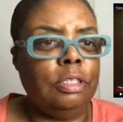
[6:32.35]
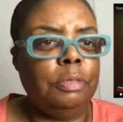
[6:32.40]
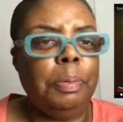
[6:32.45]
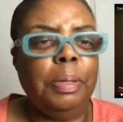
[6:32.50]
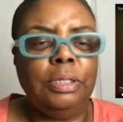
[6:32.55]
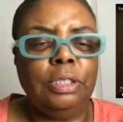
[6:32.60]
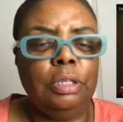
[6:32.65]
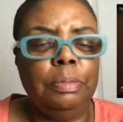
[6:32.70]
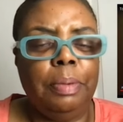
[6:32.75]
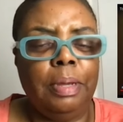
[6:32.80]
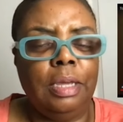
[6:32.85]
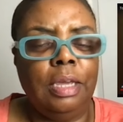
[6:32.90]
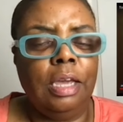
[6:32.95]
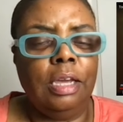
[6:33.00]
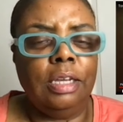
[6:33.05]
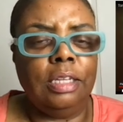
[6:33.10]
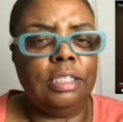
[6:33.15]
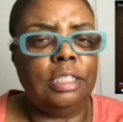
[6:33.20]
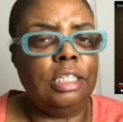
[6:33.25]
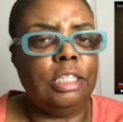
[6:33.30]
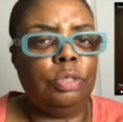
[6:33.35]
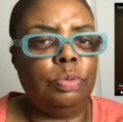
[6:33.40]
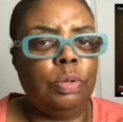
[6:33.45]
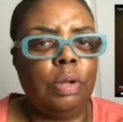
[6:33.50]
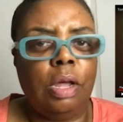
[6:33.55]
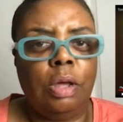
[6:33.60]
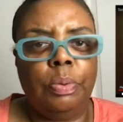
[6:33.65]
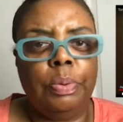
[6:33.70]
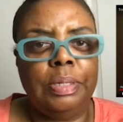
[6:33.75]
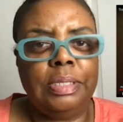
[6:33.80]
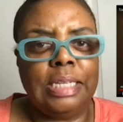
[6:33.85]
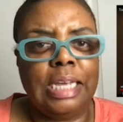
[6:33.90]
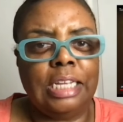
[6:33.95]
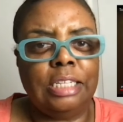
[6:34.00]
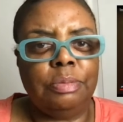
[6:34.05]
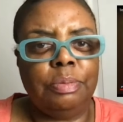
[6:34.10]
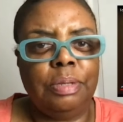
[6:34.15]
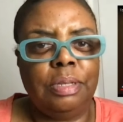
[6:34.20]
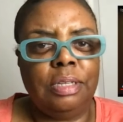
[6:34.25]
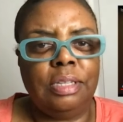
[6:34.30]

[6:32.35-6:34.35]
especially my youngest niece would always ask me,